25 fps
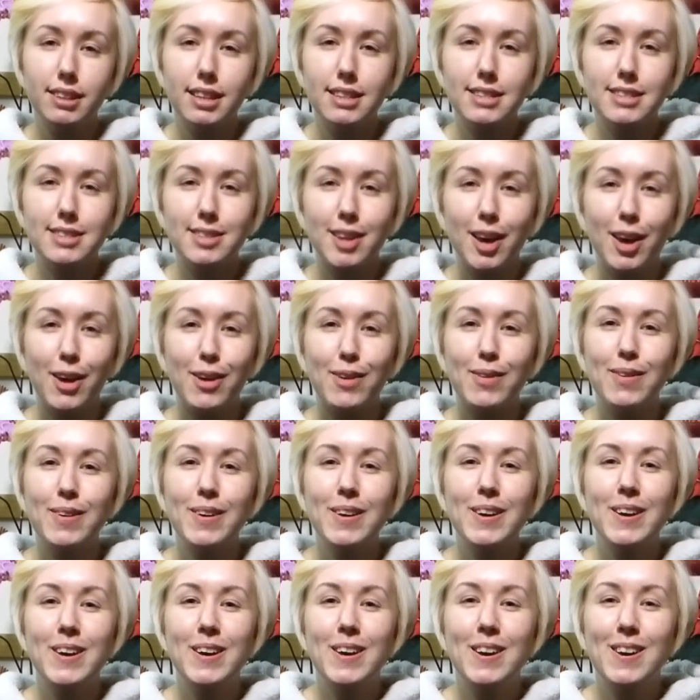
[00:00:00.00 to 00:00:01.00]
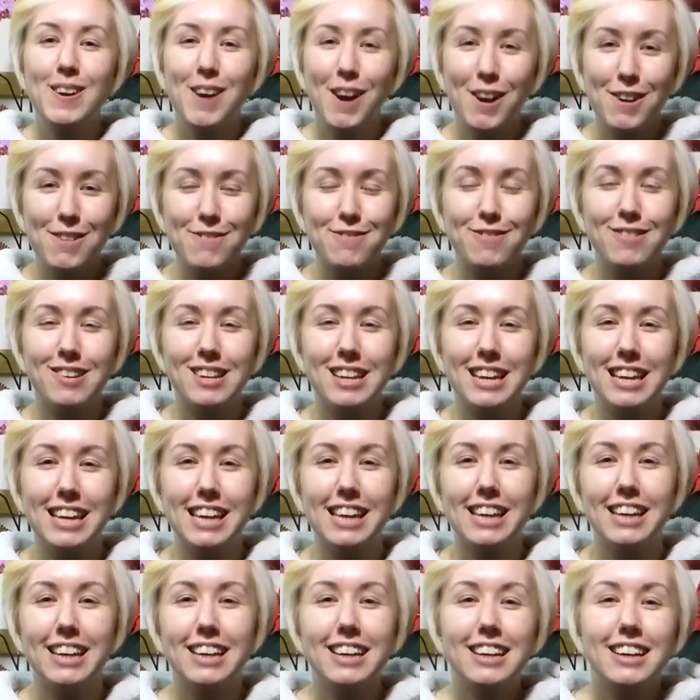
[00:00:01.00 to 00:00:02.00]
So
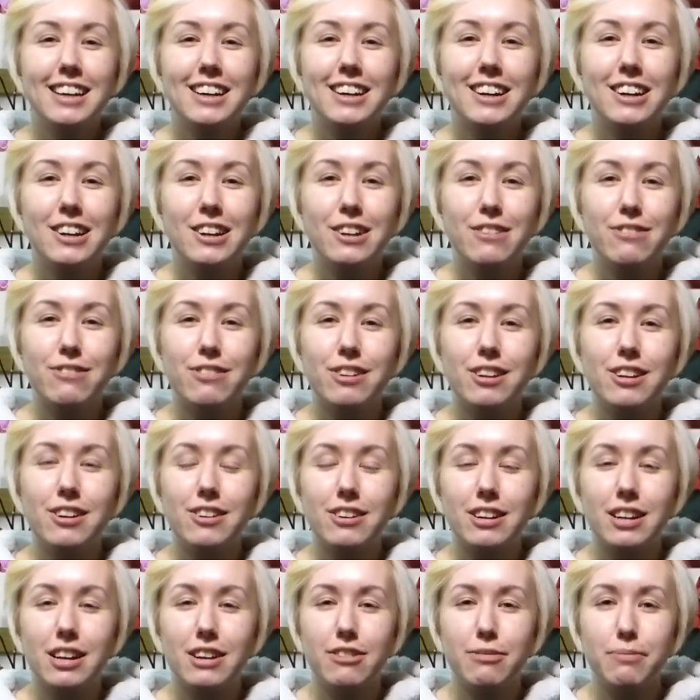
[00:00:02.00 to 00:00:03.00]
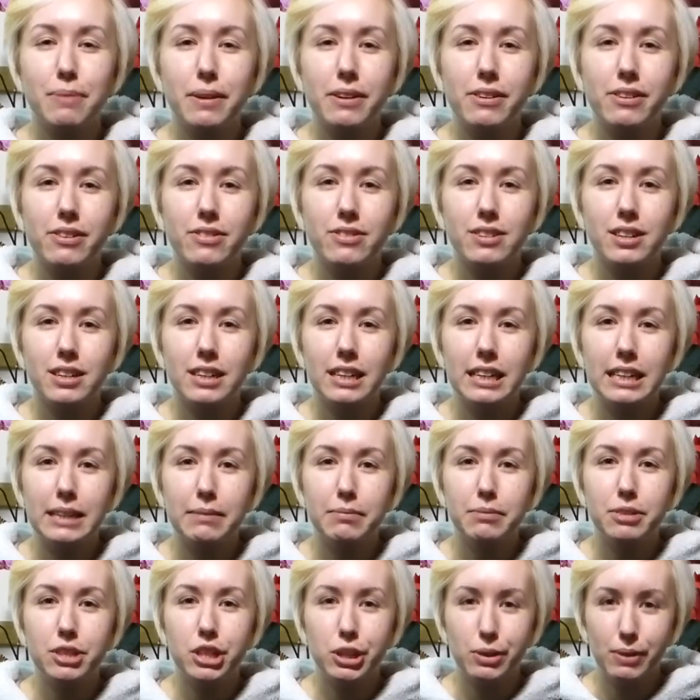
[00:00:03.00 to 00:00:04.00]
hopefully, over a long enough period of
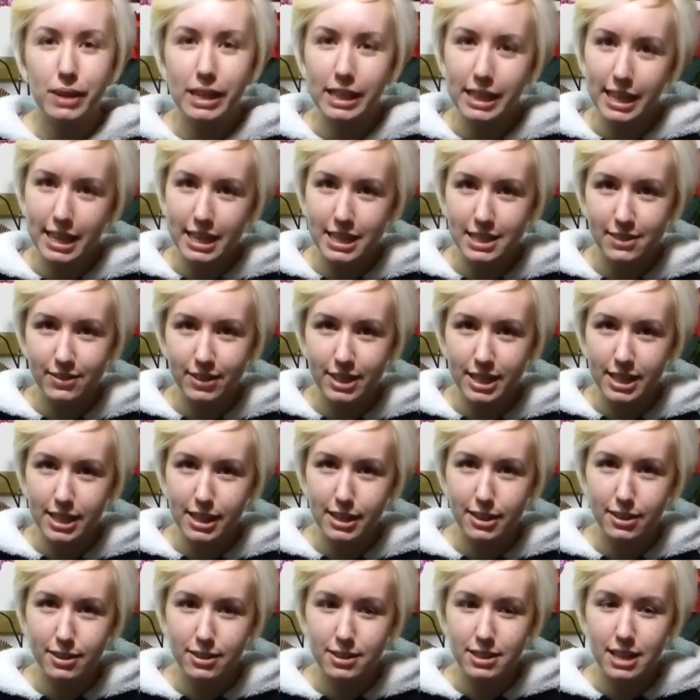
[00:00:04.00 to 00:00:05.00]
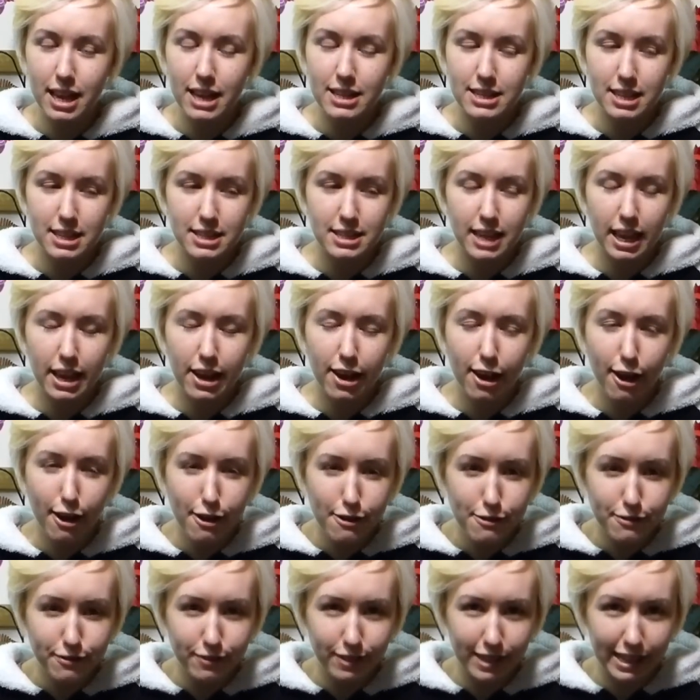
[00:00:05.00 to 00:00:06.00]
time doing these videos, as I say,
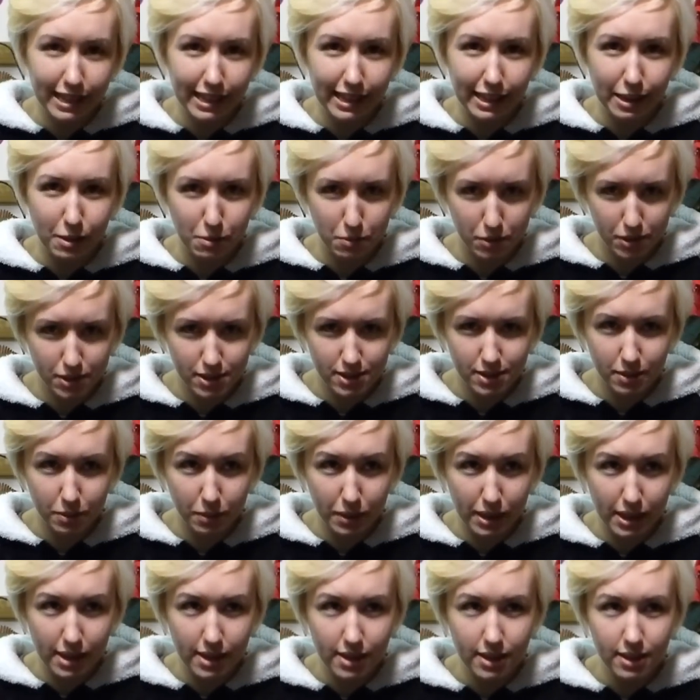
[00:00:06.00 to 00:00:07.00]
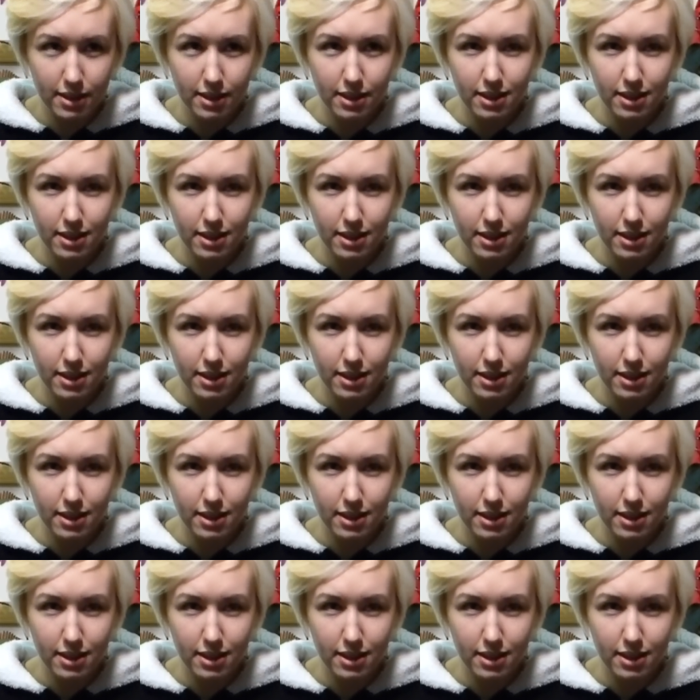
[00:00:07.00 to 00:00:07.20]
hopefully once a week,